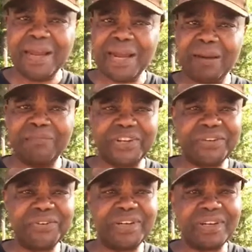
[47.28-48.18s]
I'm
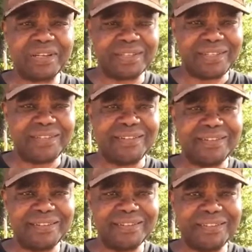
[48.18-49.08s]
very relaxed
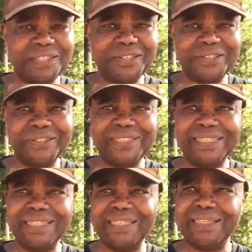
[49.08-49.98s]
here, you know.
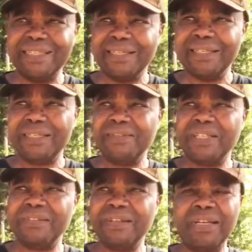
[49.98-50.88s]
It's
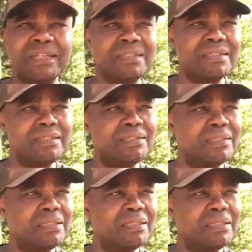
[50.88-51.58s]
very relaxing.